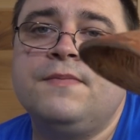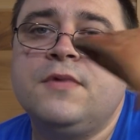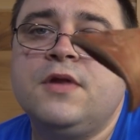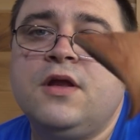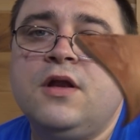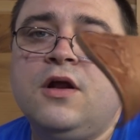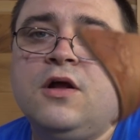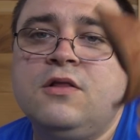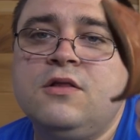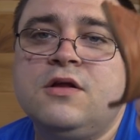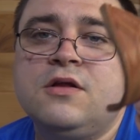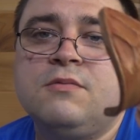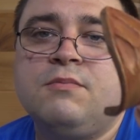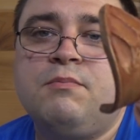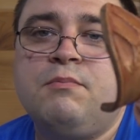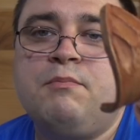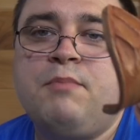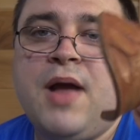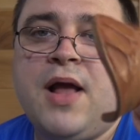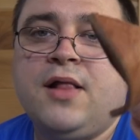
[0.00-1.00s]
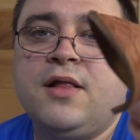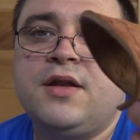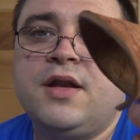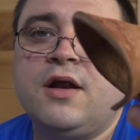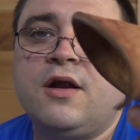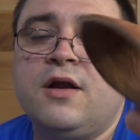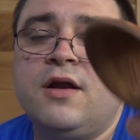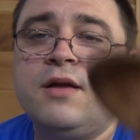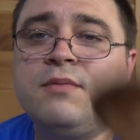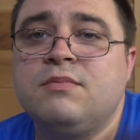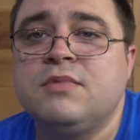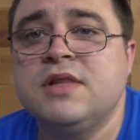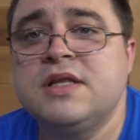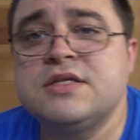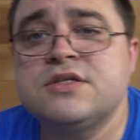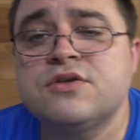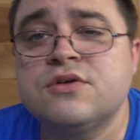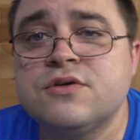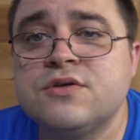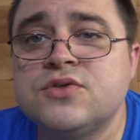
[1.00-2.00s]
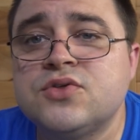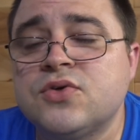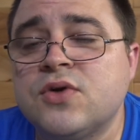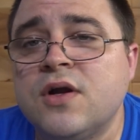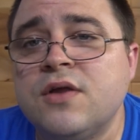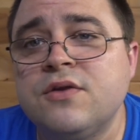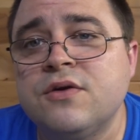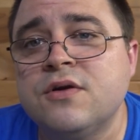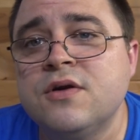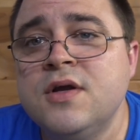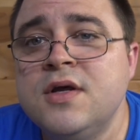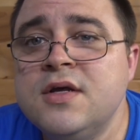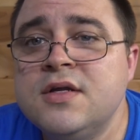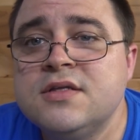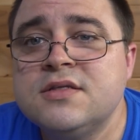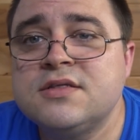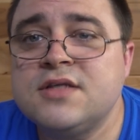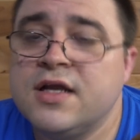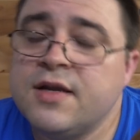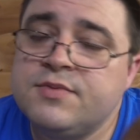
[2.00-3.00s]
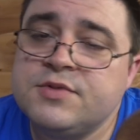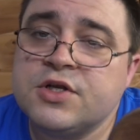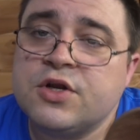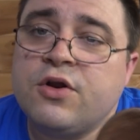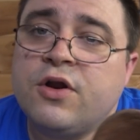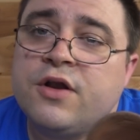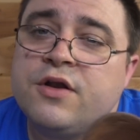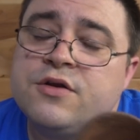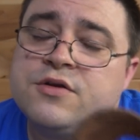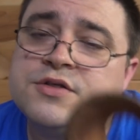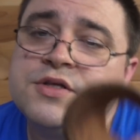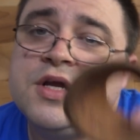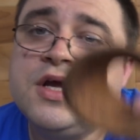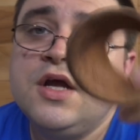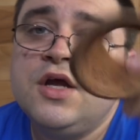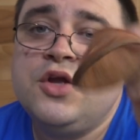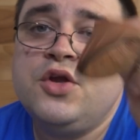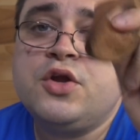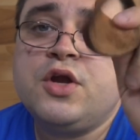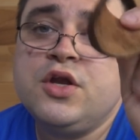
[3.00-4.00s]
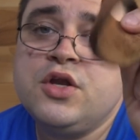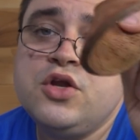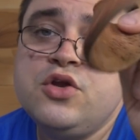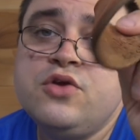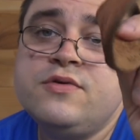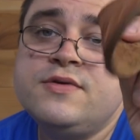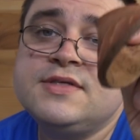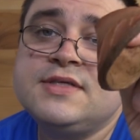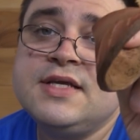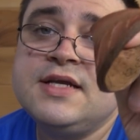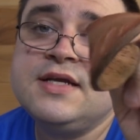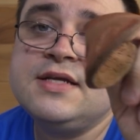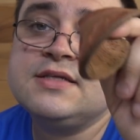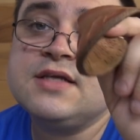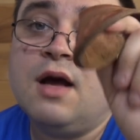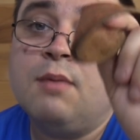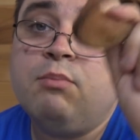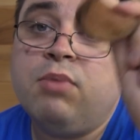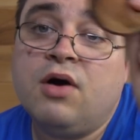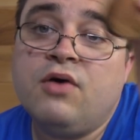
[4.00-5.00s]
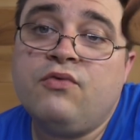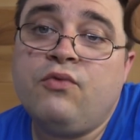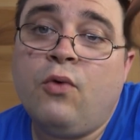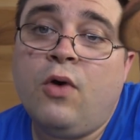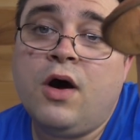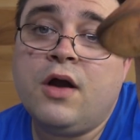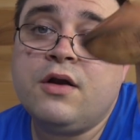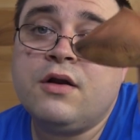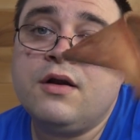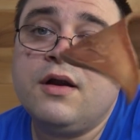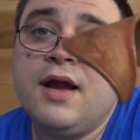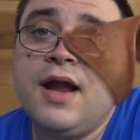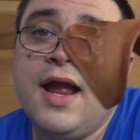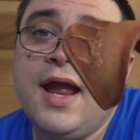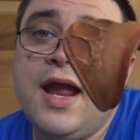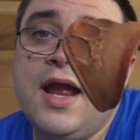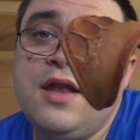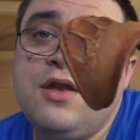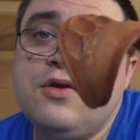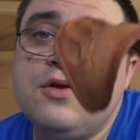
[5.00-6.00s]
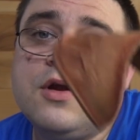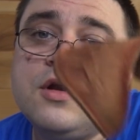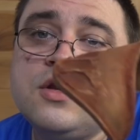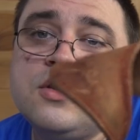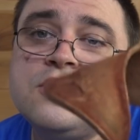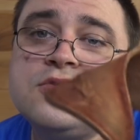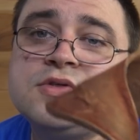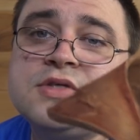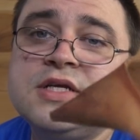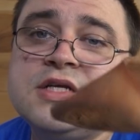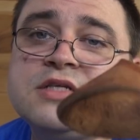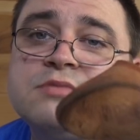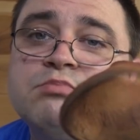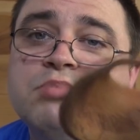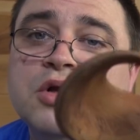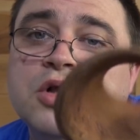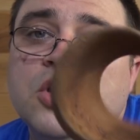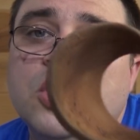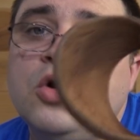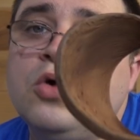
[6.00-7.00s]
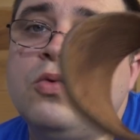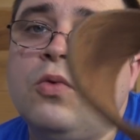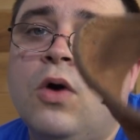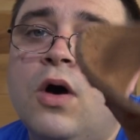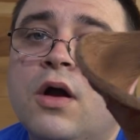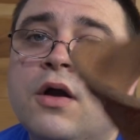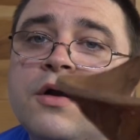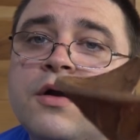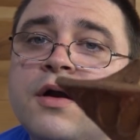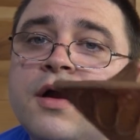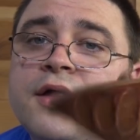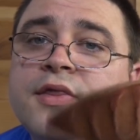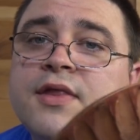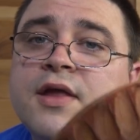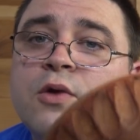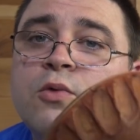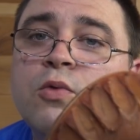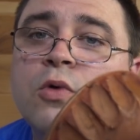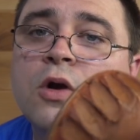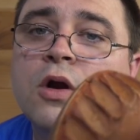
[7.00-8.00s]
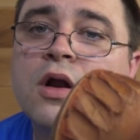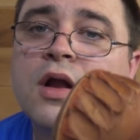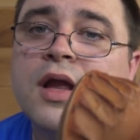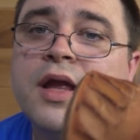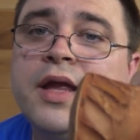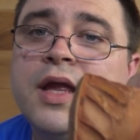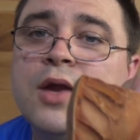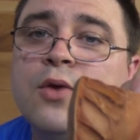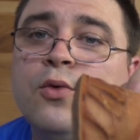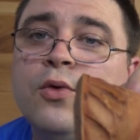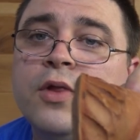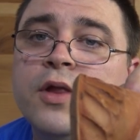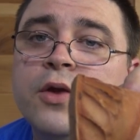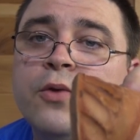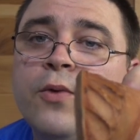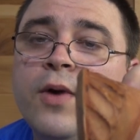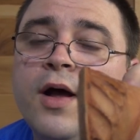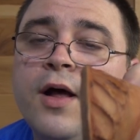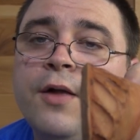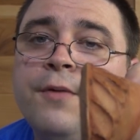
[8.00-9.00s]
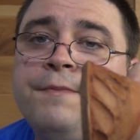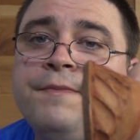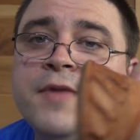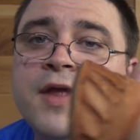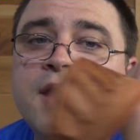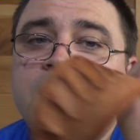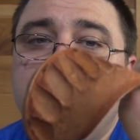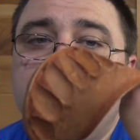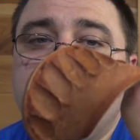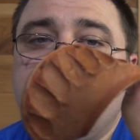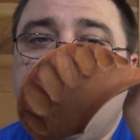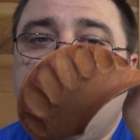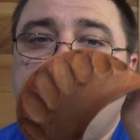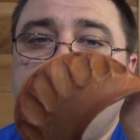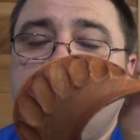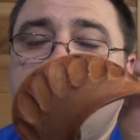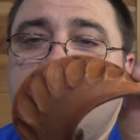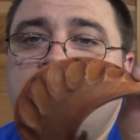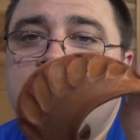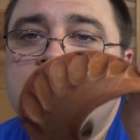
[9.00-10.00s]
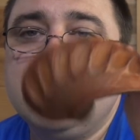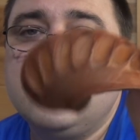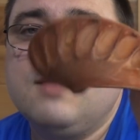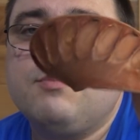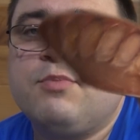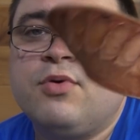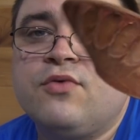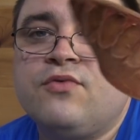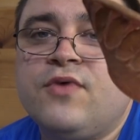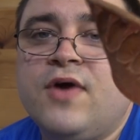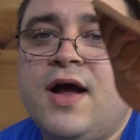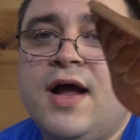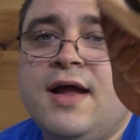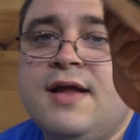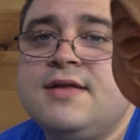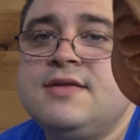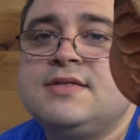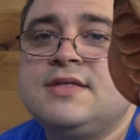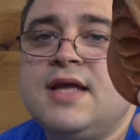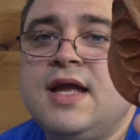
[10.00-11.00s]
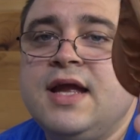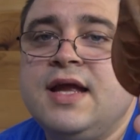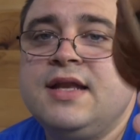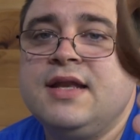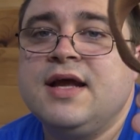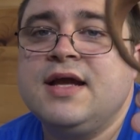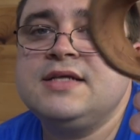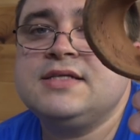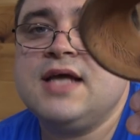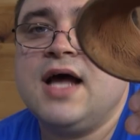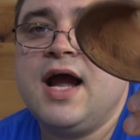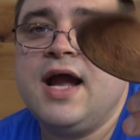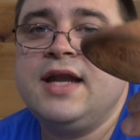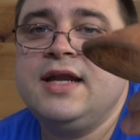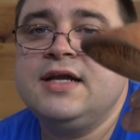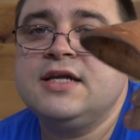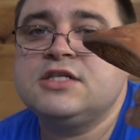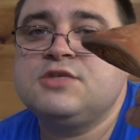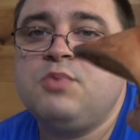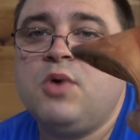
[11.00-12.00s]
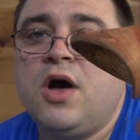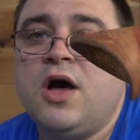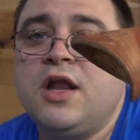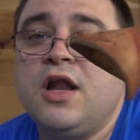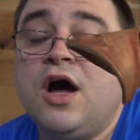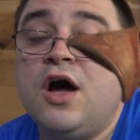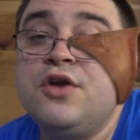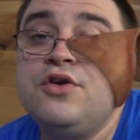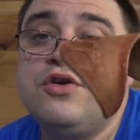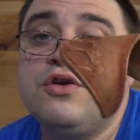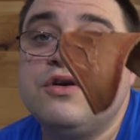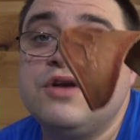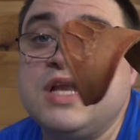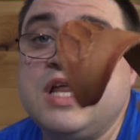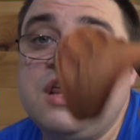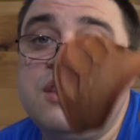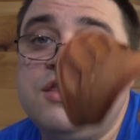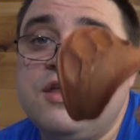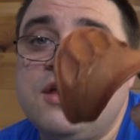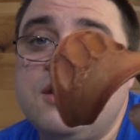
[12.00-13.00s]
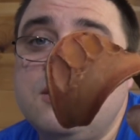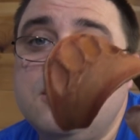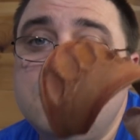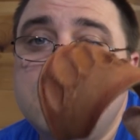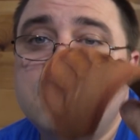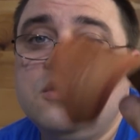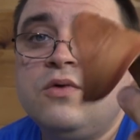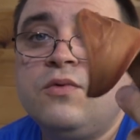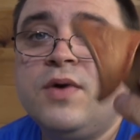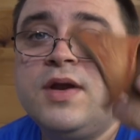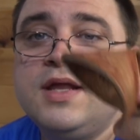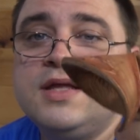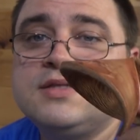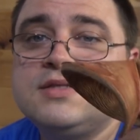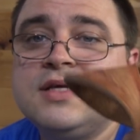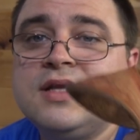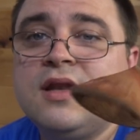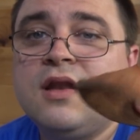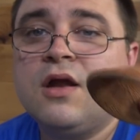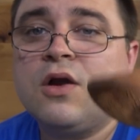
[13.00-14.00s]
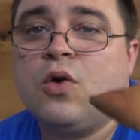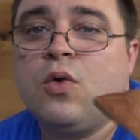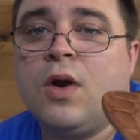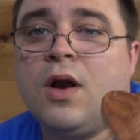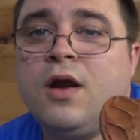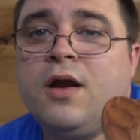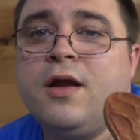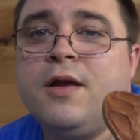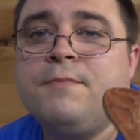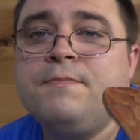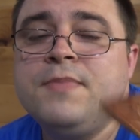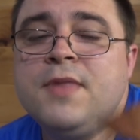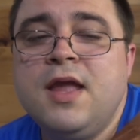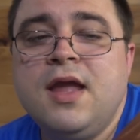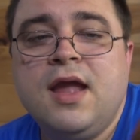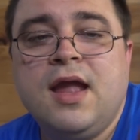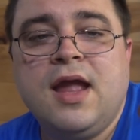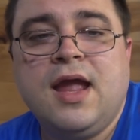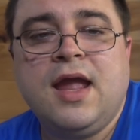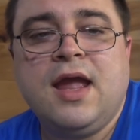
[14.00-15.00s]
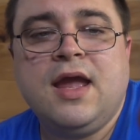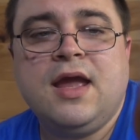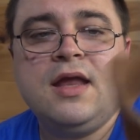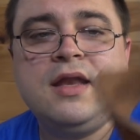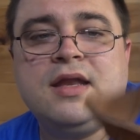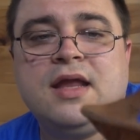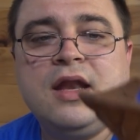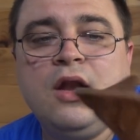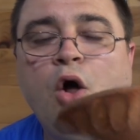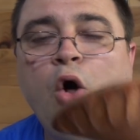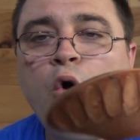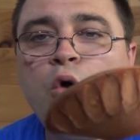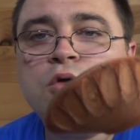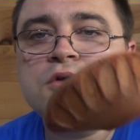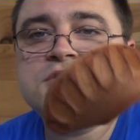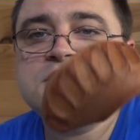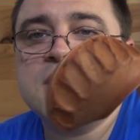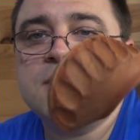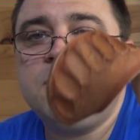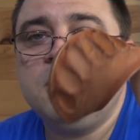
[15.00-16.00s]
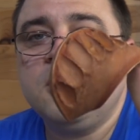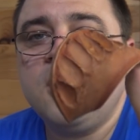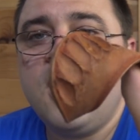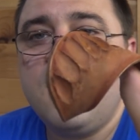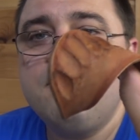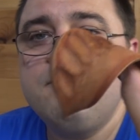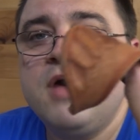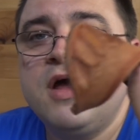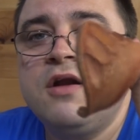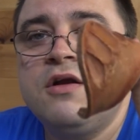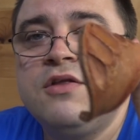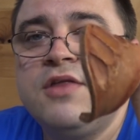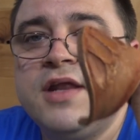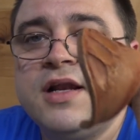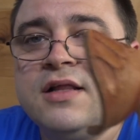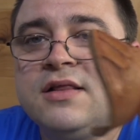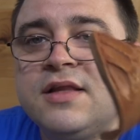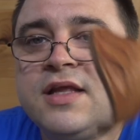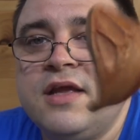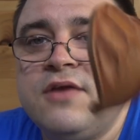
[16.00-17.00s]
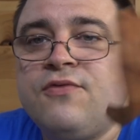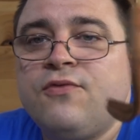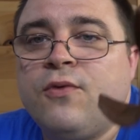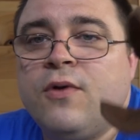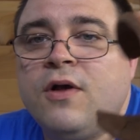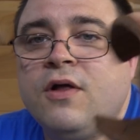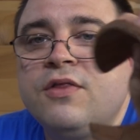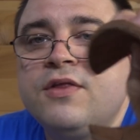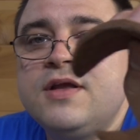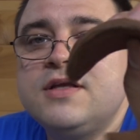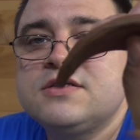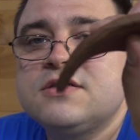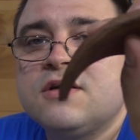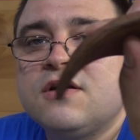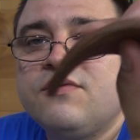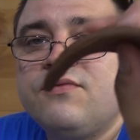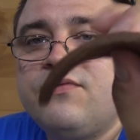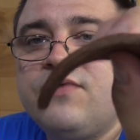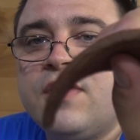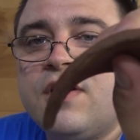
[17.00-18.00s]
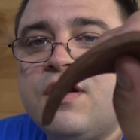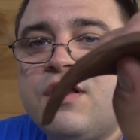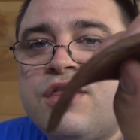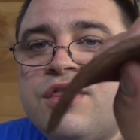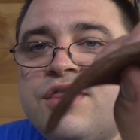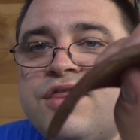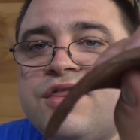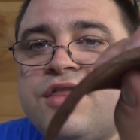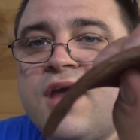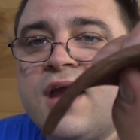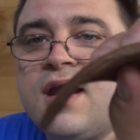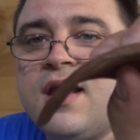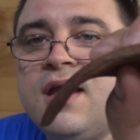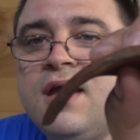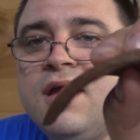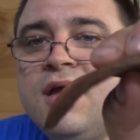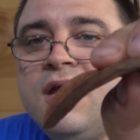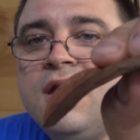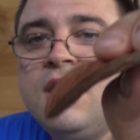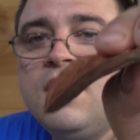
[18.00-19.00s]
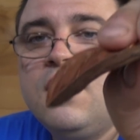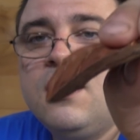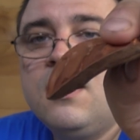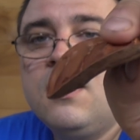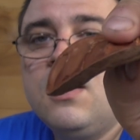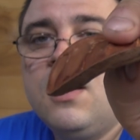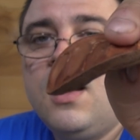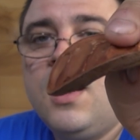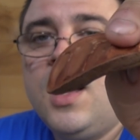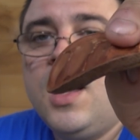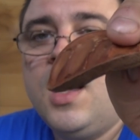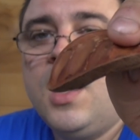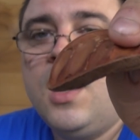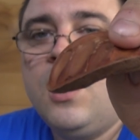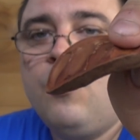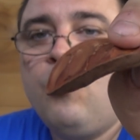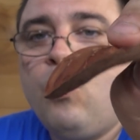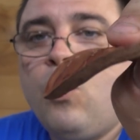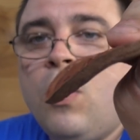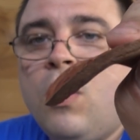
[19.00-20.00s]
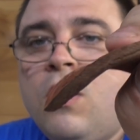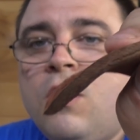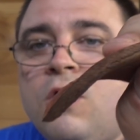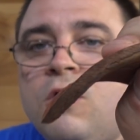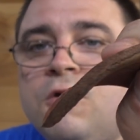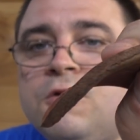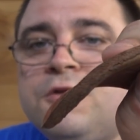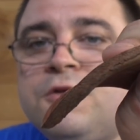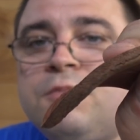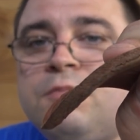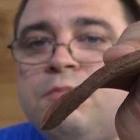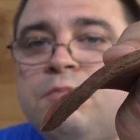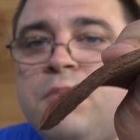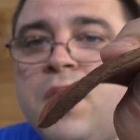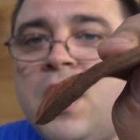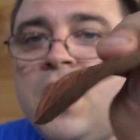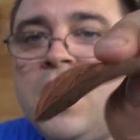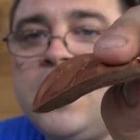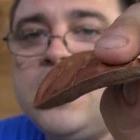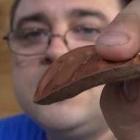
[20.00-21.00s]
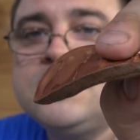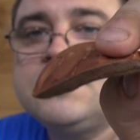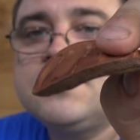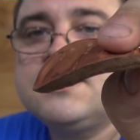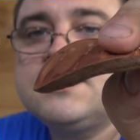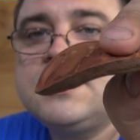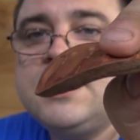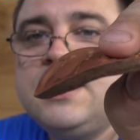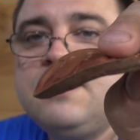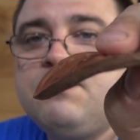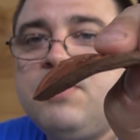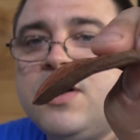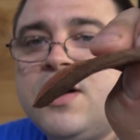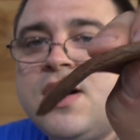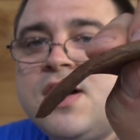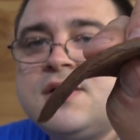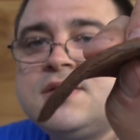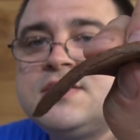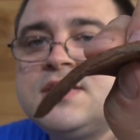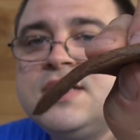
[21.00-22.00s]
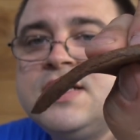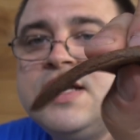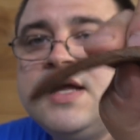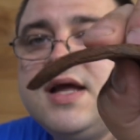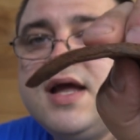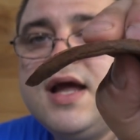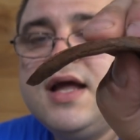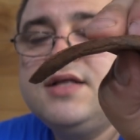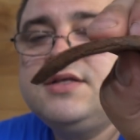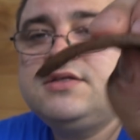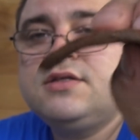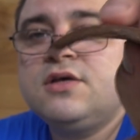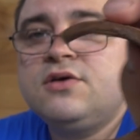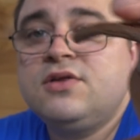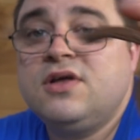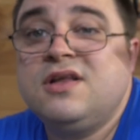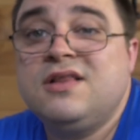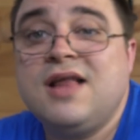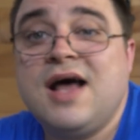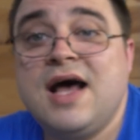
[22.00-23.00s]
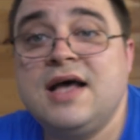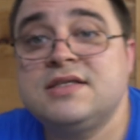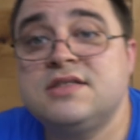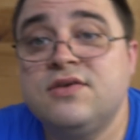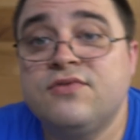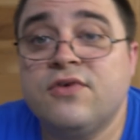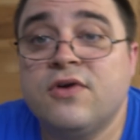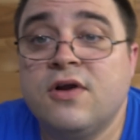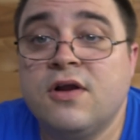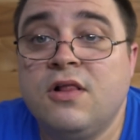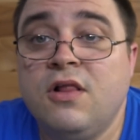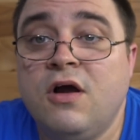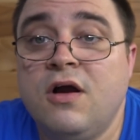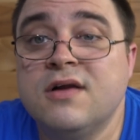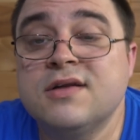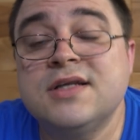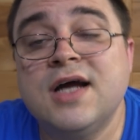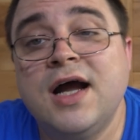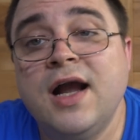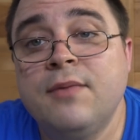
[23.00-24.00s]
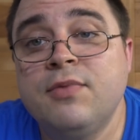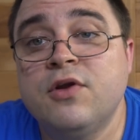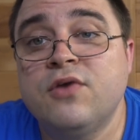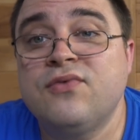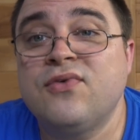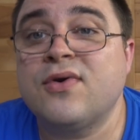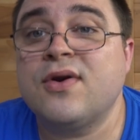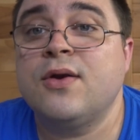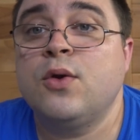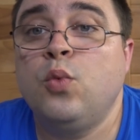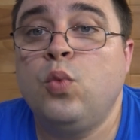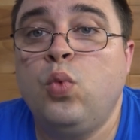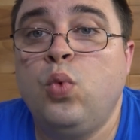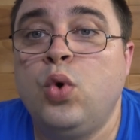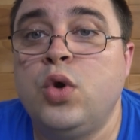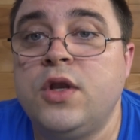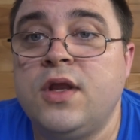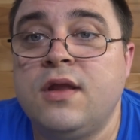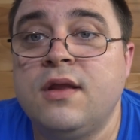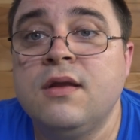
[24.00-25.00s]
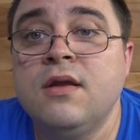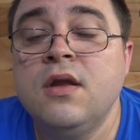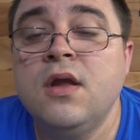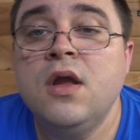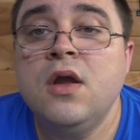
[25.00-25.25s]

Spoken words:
you know, little paludarium lizards or other types of critters, you can use these above water and you can use these below water, and they work equally well. Again, it provides a nice hiding spot underneath it when it's in an aquarium, and it holds up a lot better than a leaf will. These are very thick walled pods, seed pods, and so they'll last a very long time. They're very woody.